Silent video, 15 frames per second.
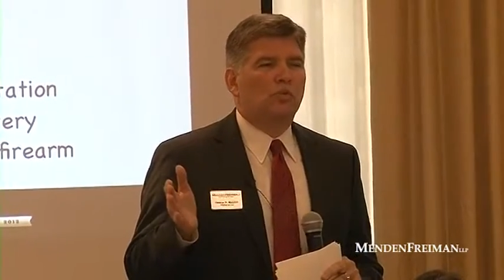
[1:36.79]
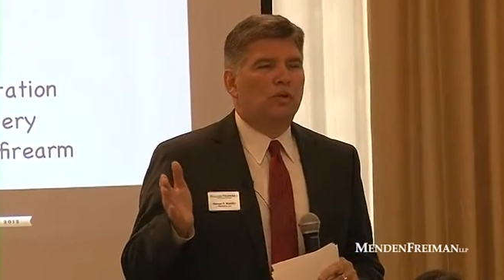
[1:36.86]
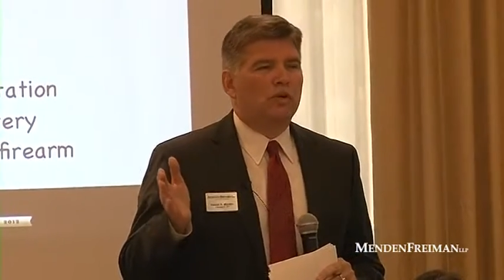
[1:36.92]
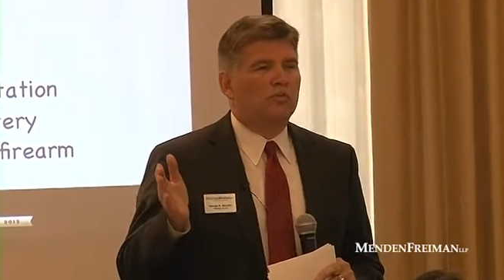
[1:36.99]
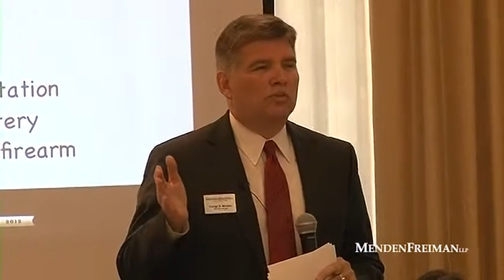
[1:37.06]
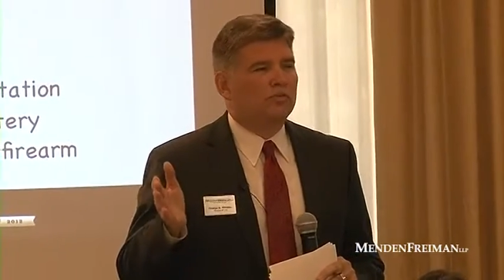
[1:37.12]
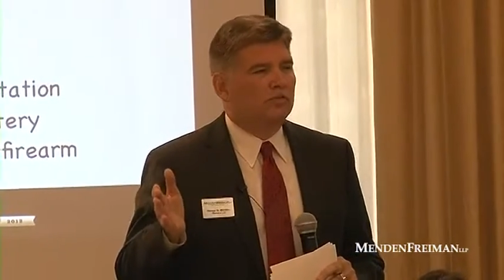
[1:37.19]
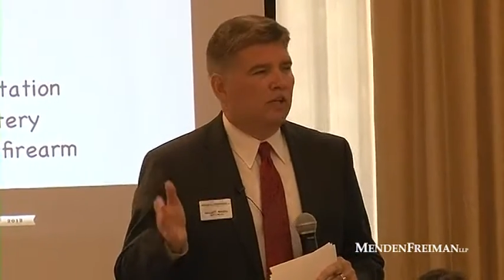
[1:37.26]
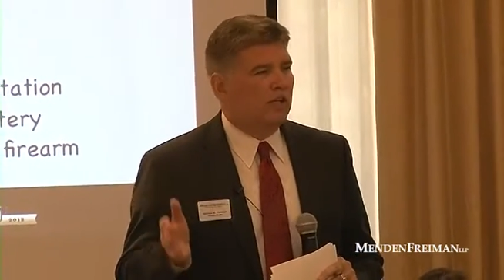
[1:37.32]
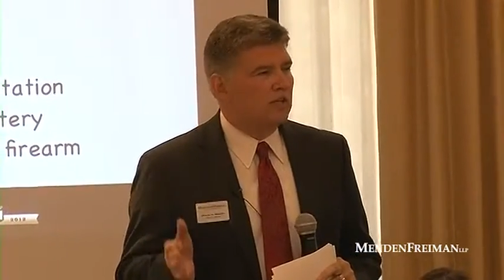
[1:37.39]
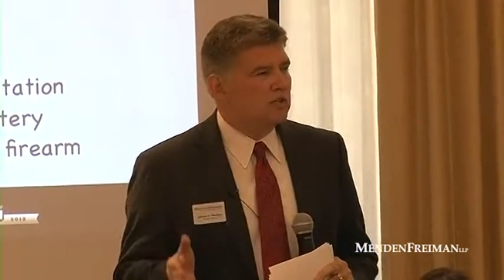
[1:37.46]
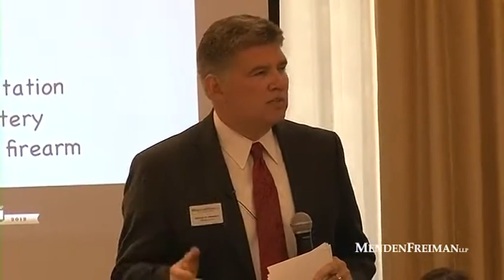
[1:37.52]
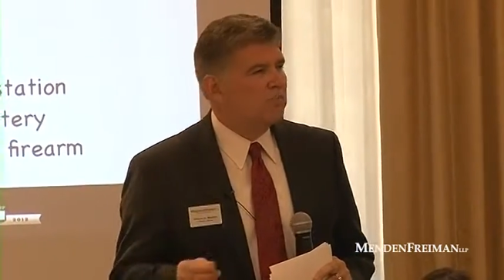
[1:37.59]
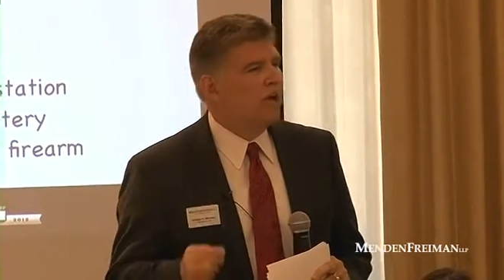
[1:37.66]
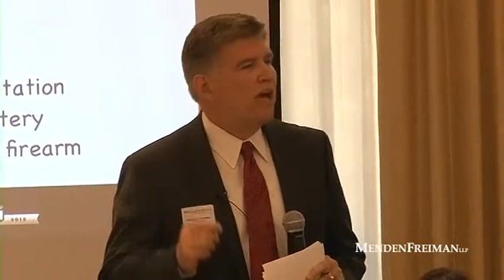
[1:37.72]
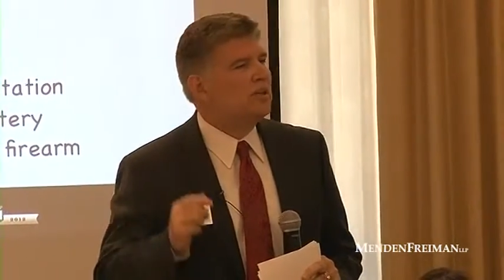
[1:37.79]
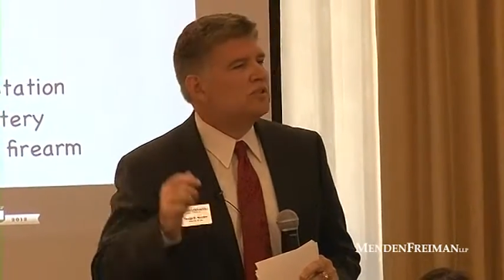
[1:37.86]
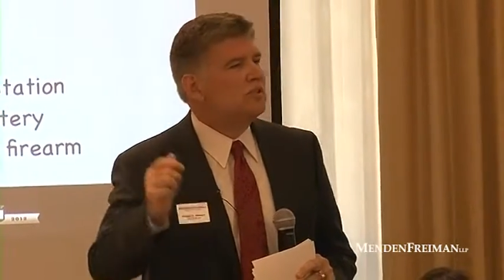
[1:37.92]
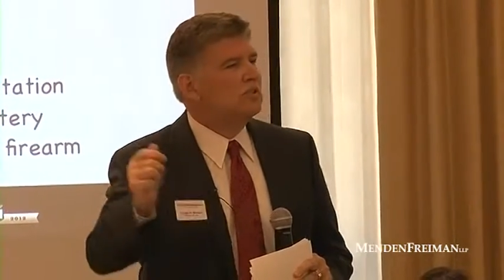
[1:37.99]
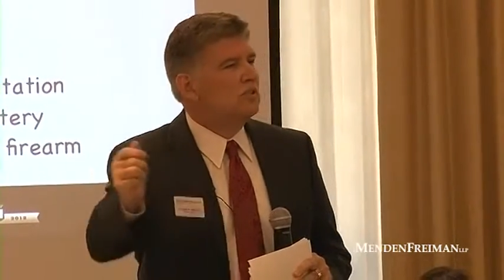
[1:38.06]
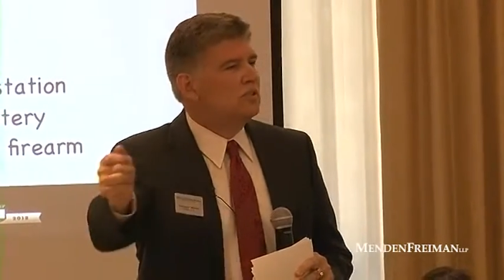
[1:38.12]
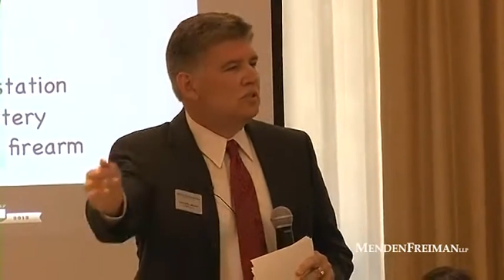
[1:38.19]
one of her friends,
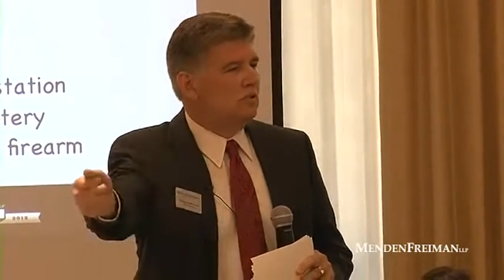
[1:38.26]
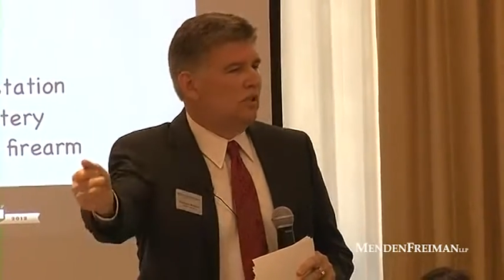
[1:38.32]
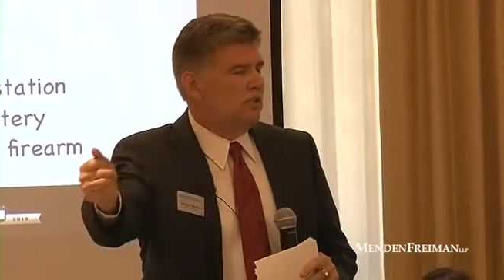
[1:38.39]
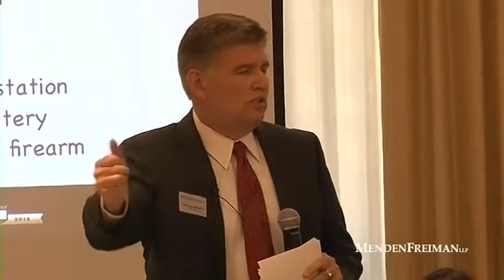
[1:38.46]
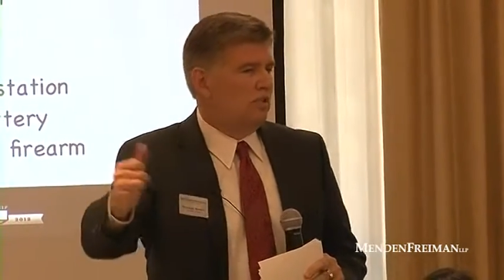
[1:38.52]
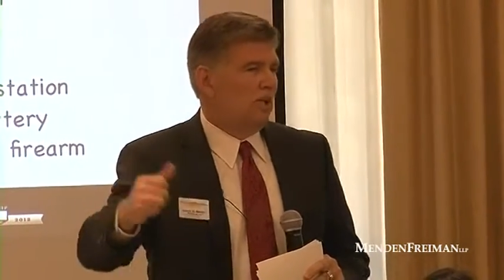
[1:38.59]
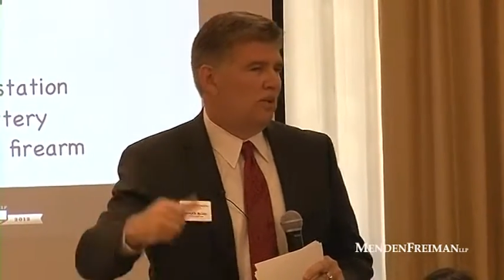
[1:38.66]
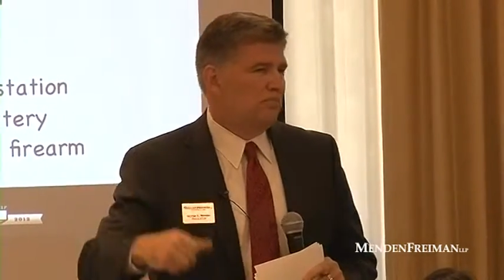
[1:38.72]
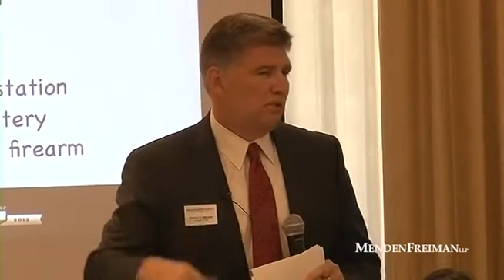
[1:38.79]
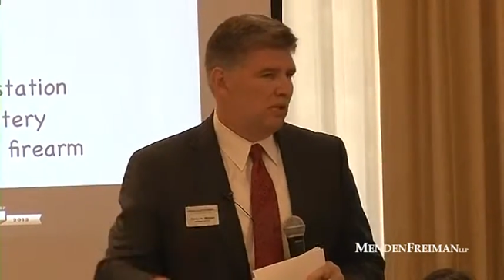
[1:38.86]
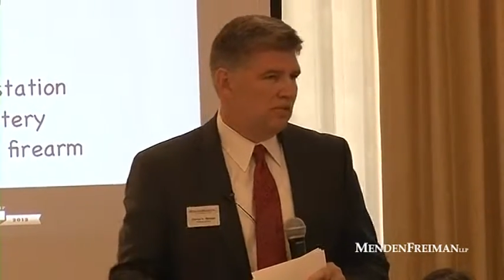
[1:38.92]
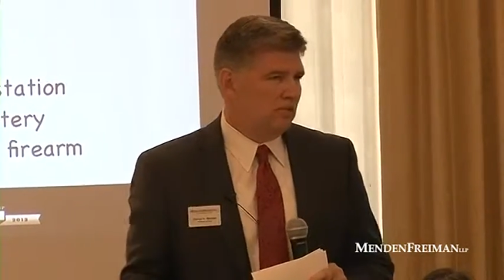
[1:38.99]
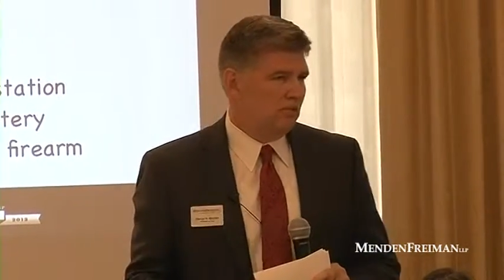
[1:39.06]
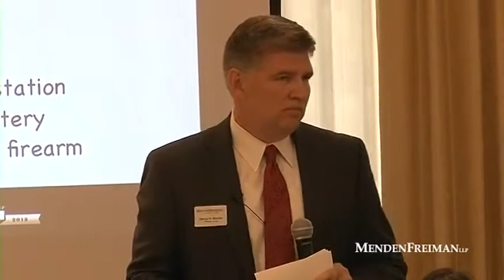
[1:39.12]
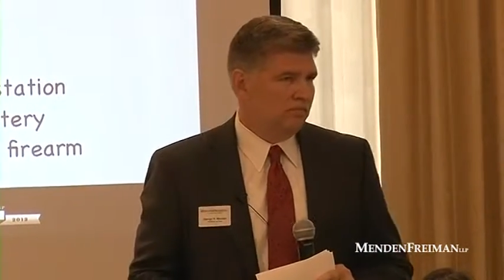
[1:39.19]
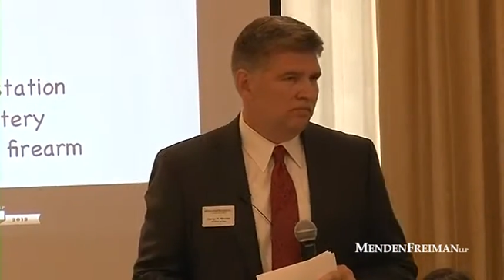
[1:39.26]
passes a joint to that person.